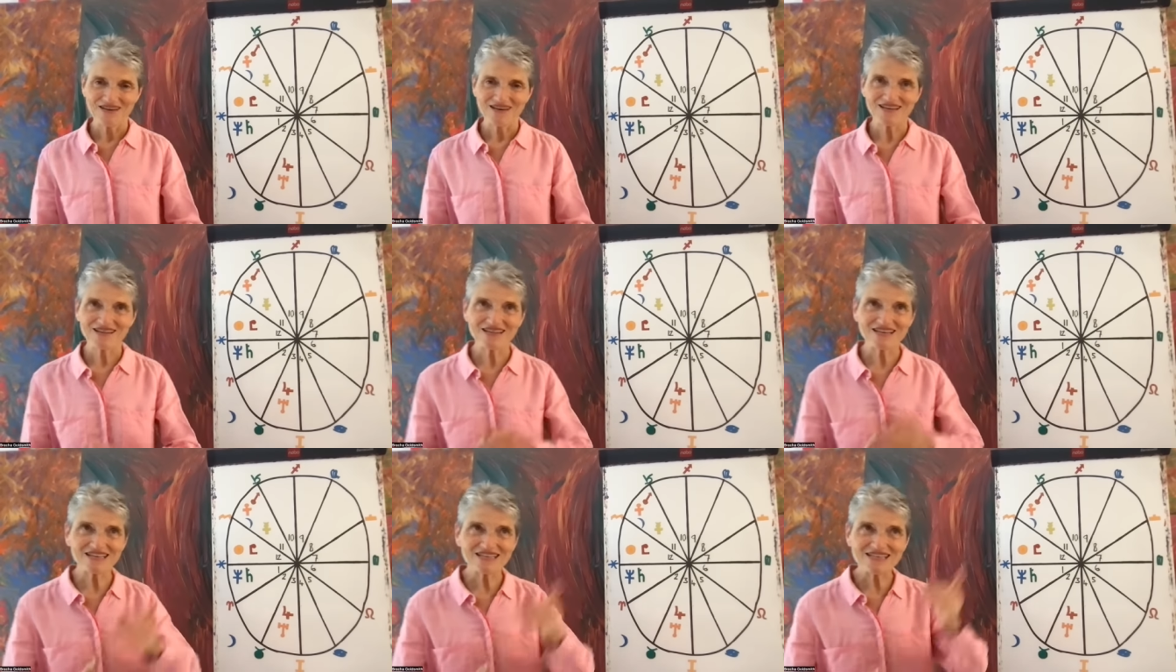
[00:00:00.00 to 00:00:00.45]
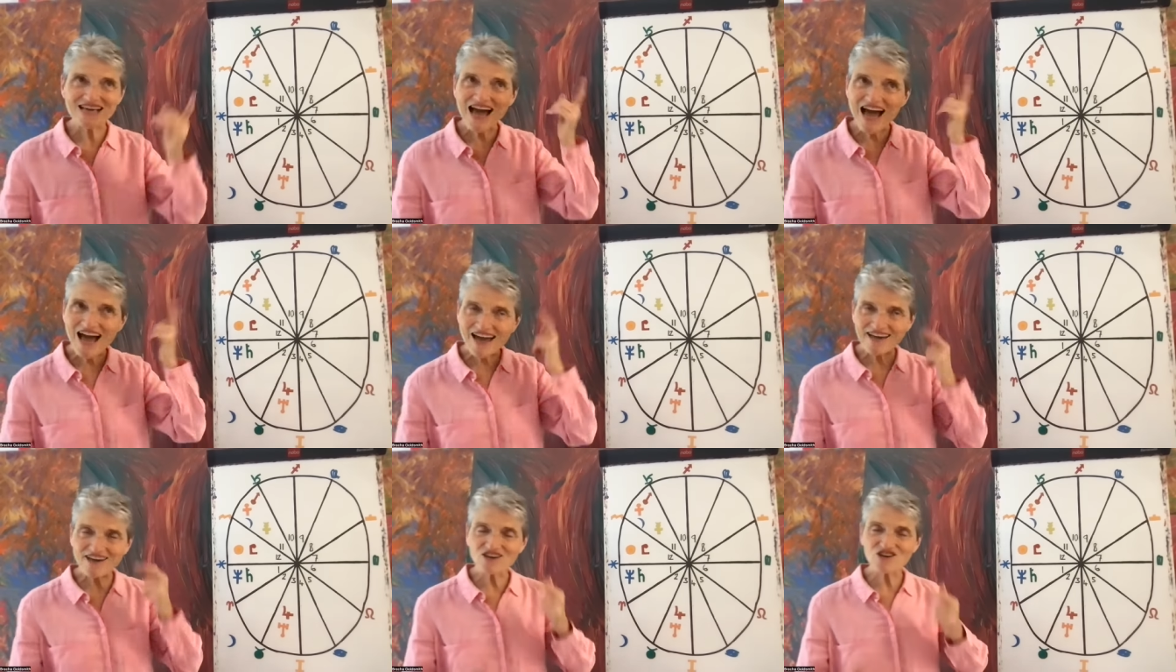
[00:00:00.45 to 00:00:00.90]
in these
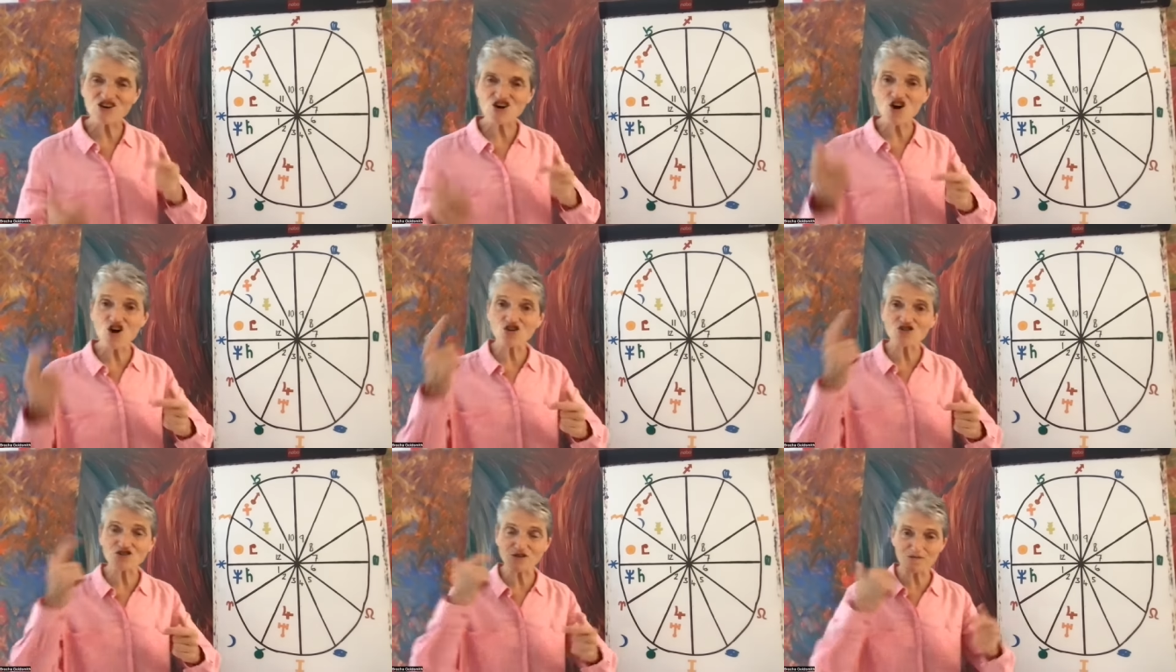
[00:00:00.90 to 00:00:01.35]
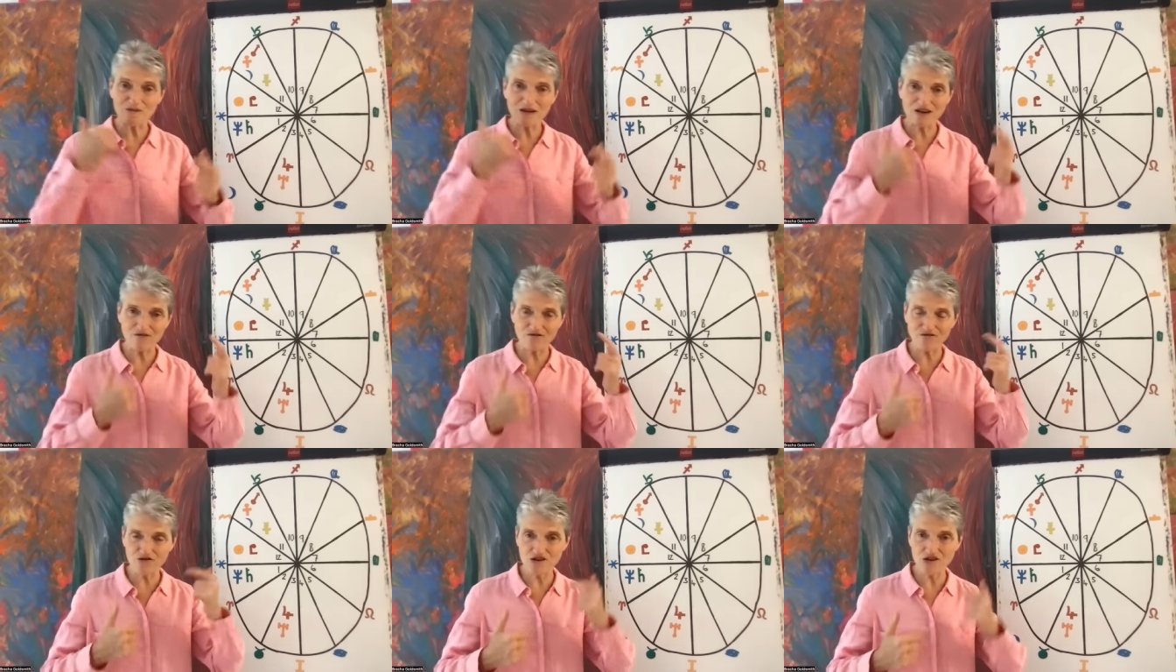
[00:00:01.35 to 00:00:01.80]
higher
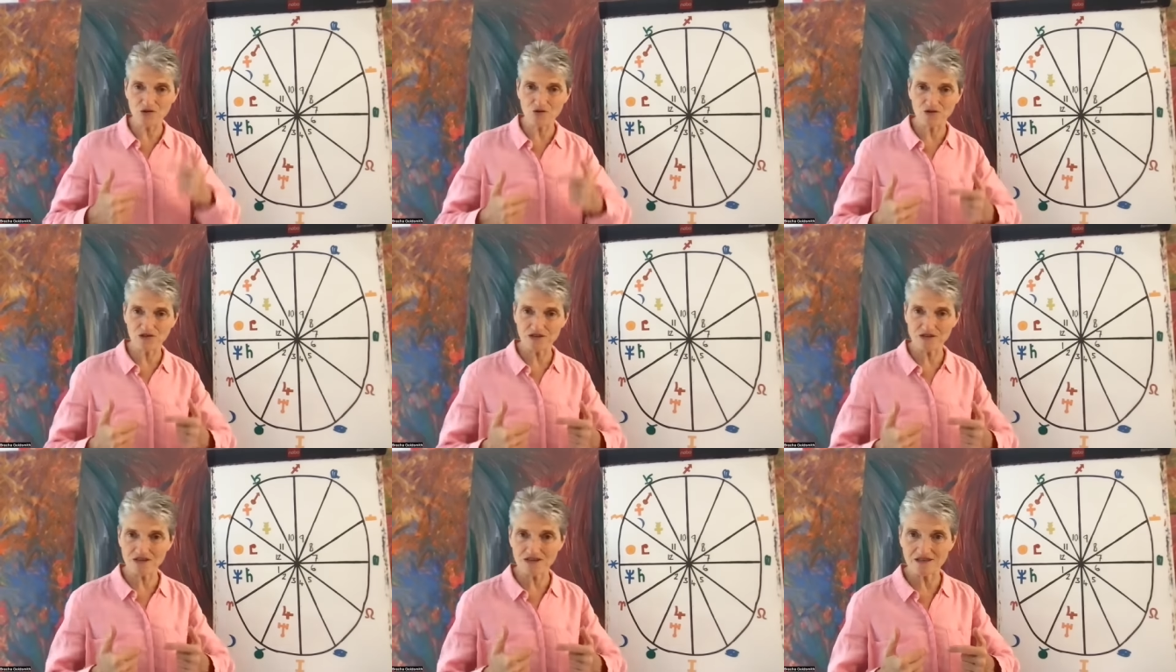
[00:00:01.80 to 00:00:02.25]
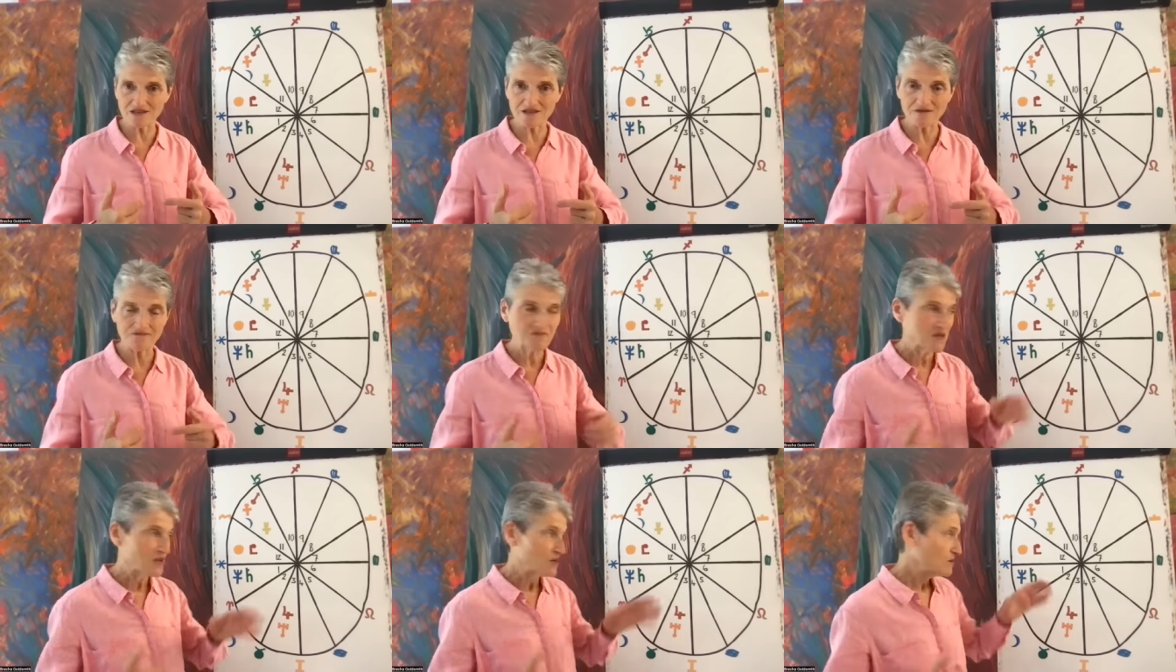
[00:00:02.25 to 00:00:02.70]
cosmic
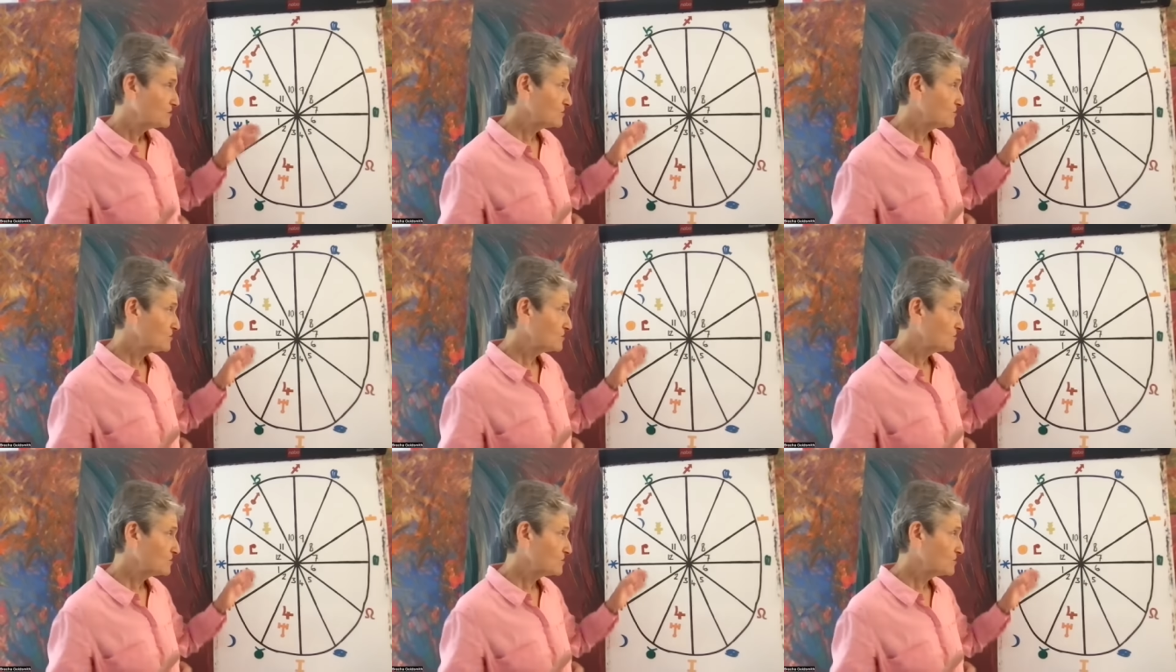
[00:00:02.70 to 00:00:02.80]
frequencies.